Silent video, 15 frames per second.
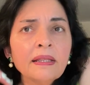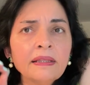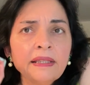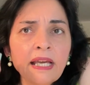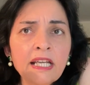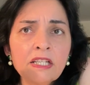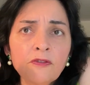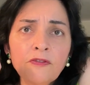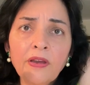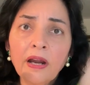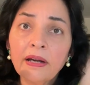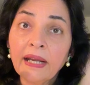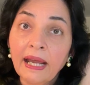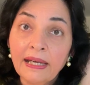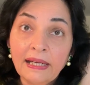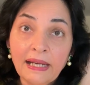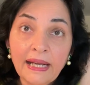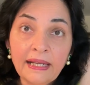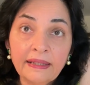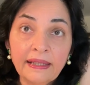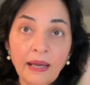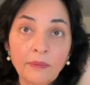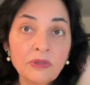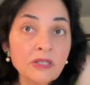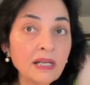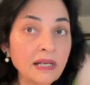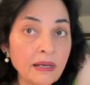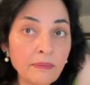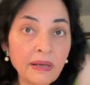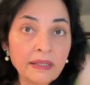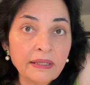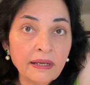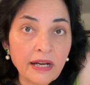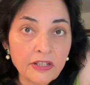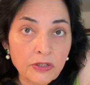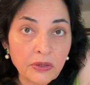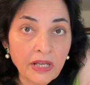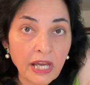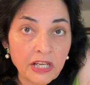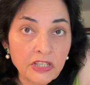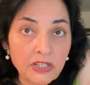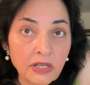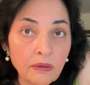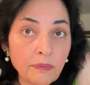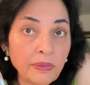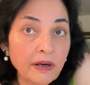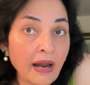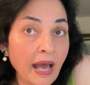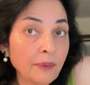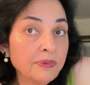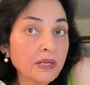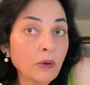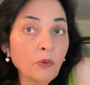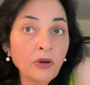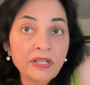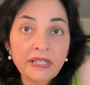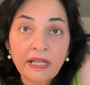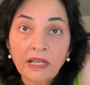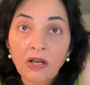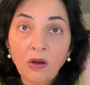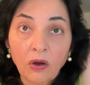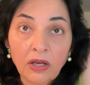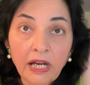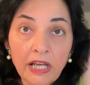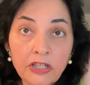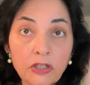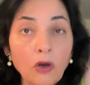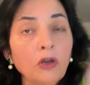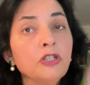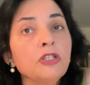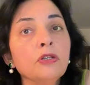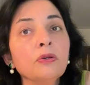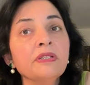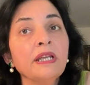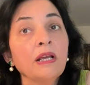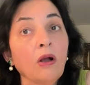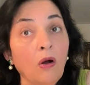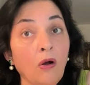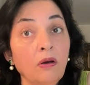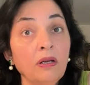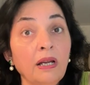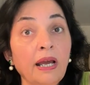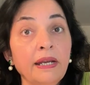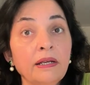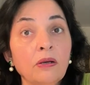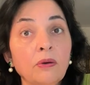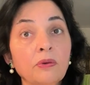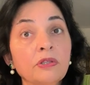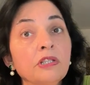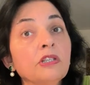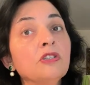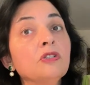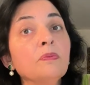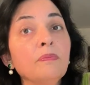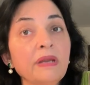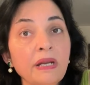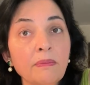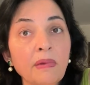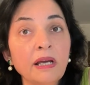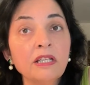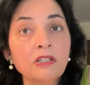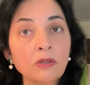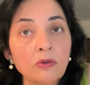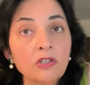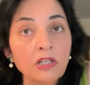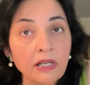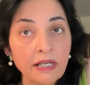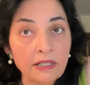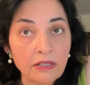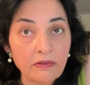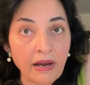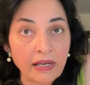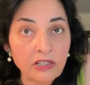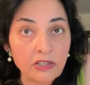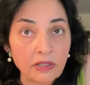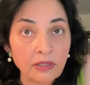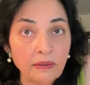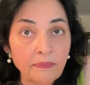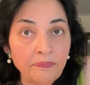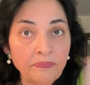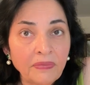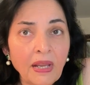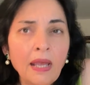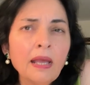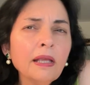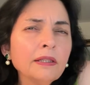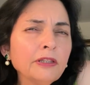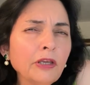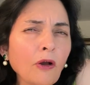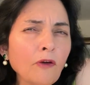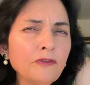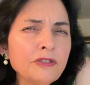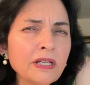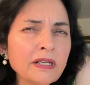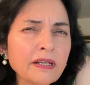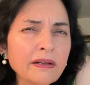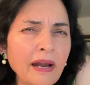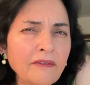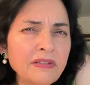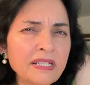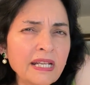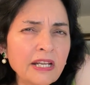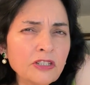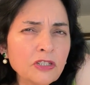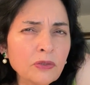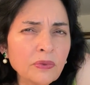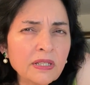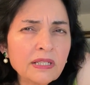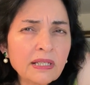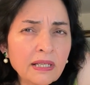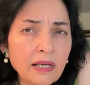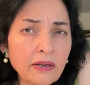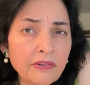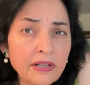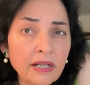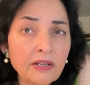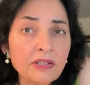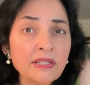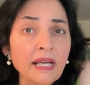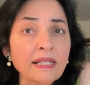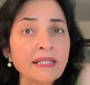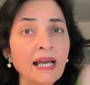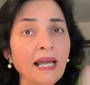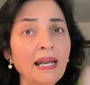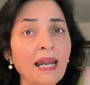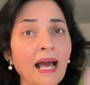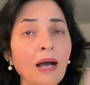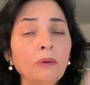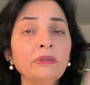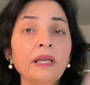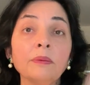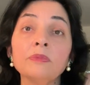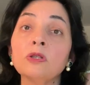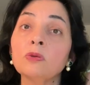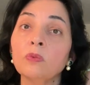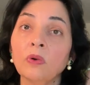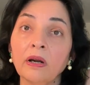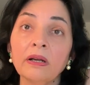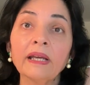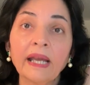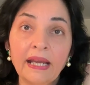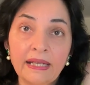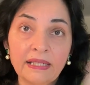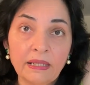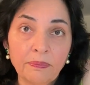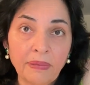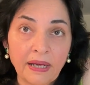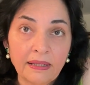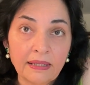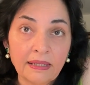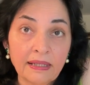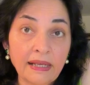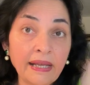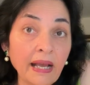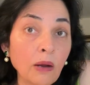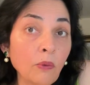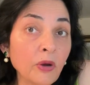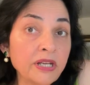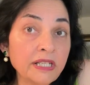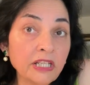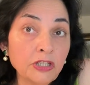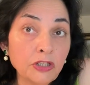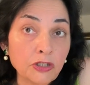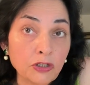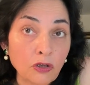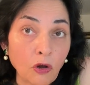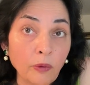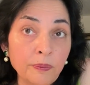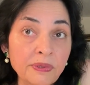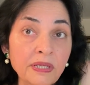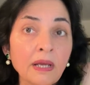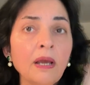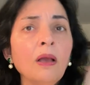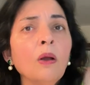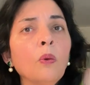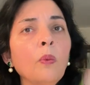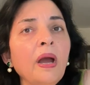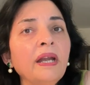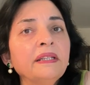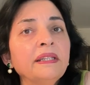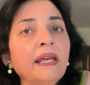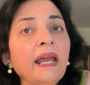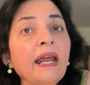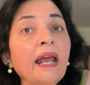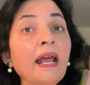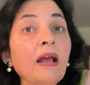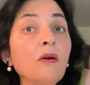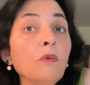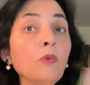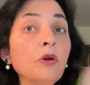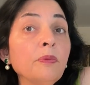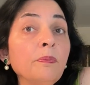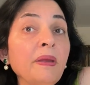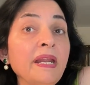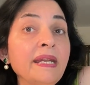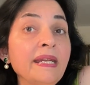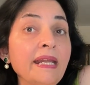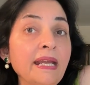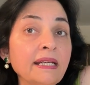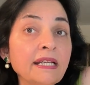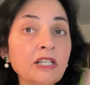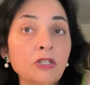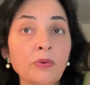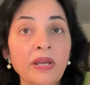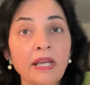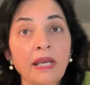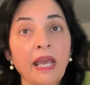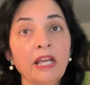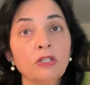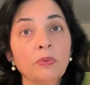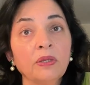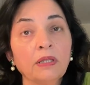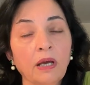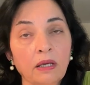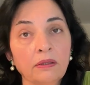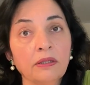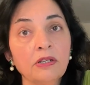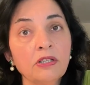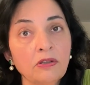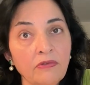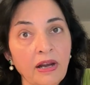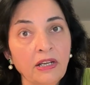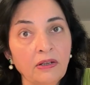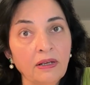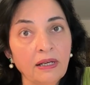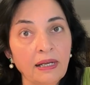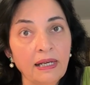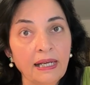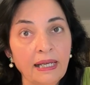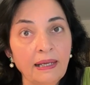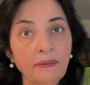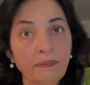This fear can lead them to limit their education, perhaps avoiding college or choosing online courses to minimize social interaction. They often gravitate towards careers that allow them to work independently, avoiding jobs where they would be needed to engage with others regularly.